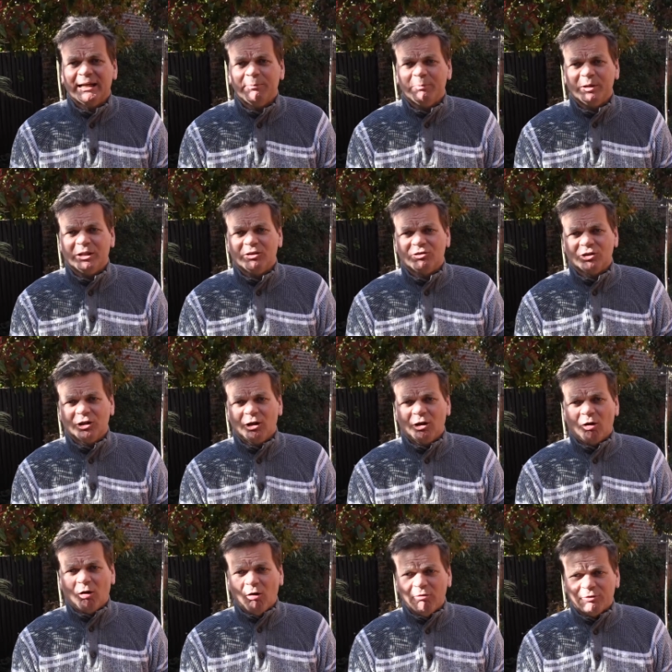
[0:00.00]
a picture
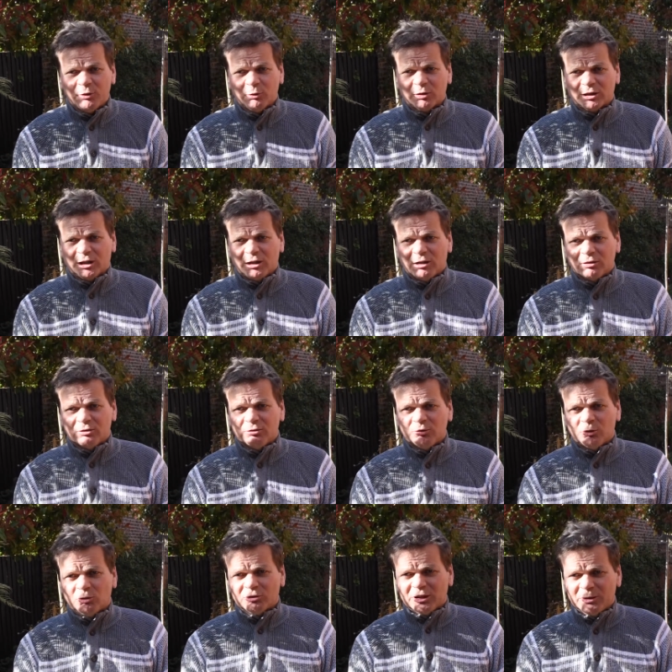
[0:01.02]
of your garden
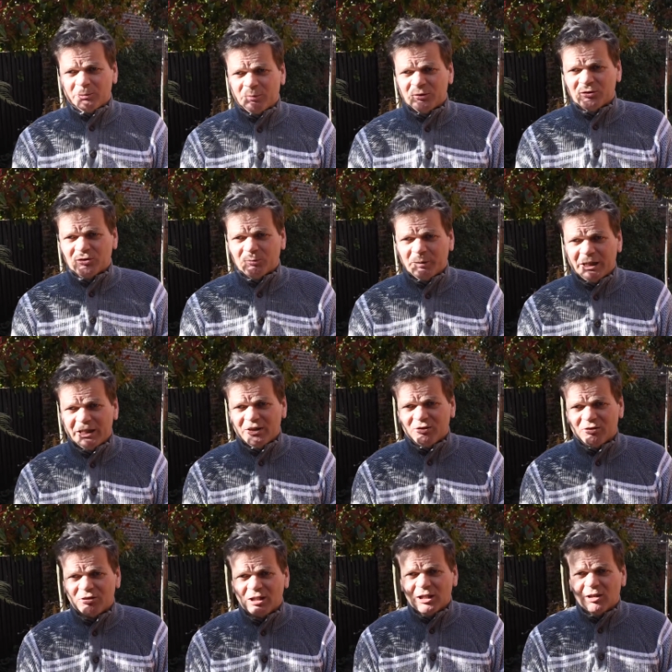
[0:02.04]
or open
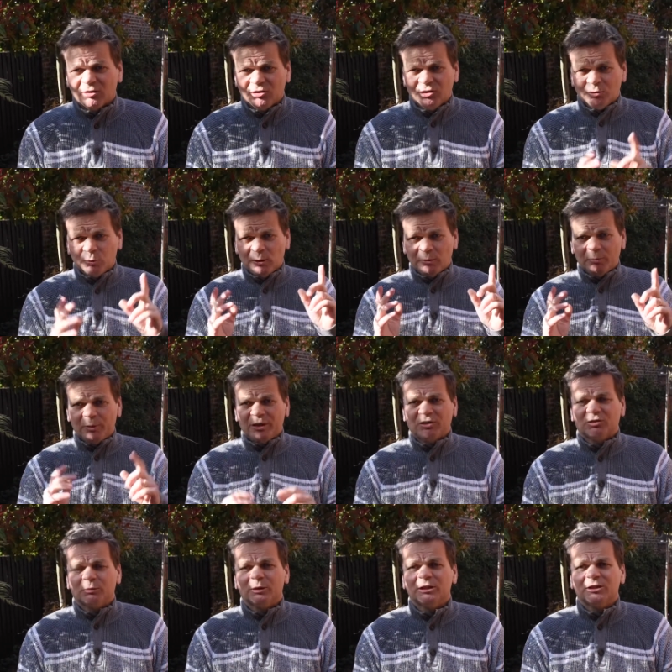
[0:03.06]
space. Just one
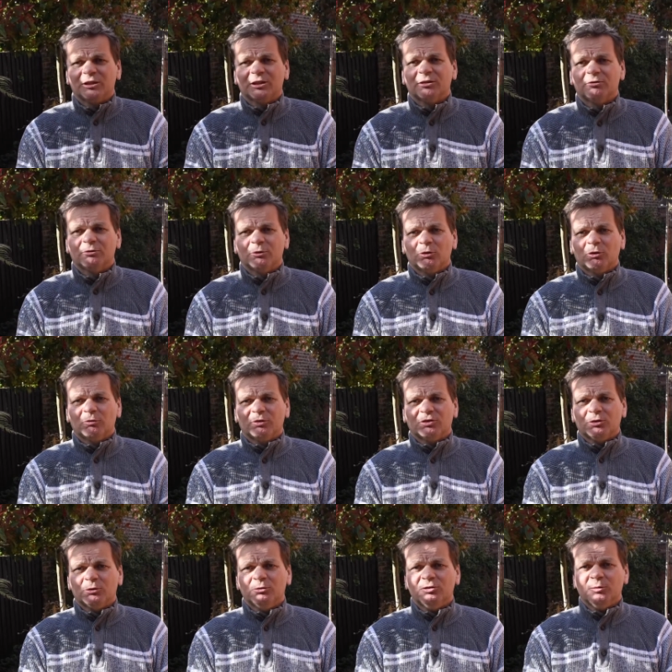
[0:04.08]
picture we're looking for, the
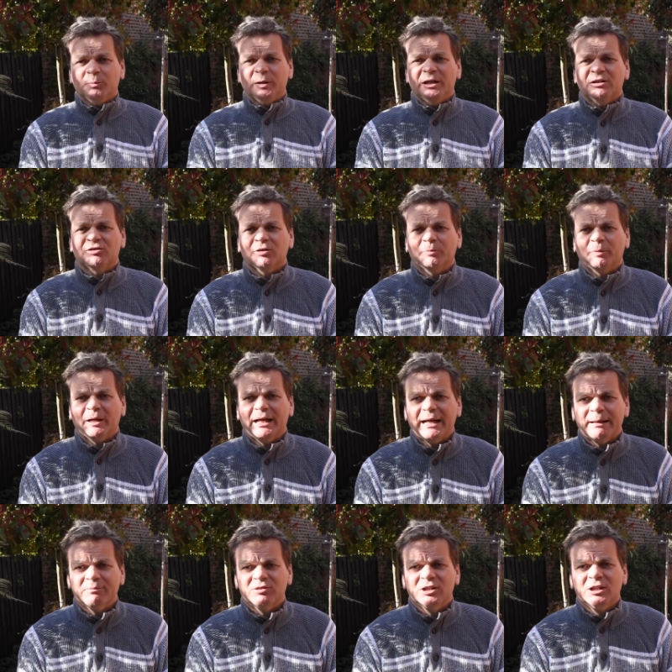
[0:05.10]
sort of picture
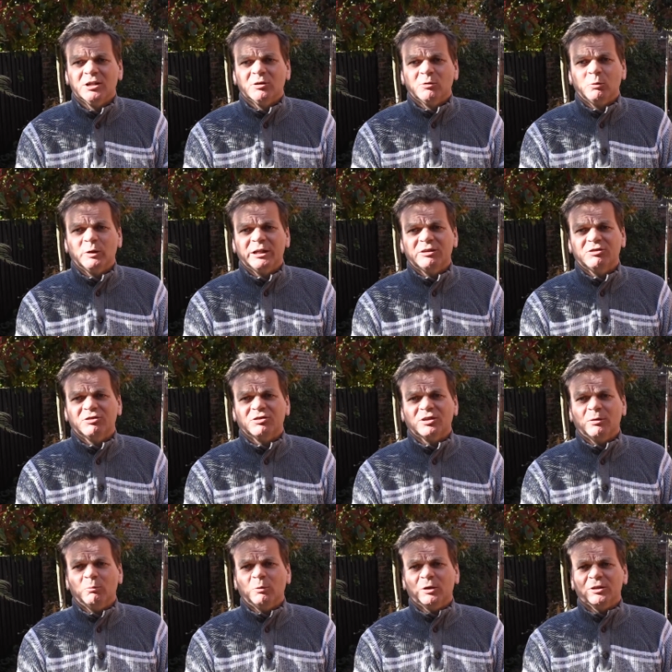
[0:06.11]
perhaps which
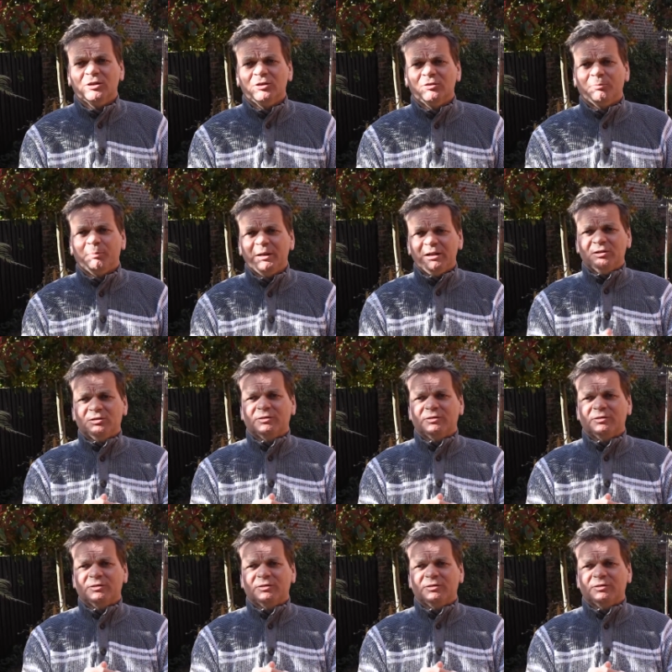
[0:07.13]
someone who's been to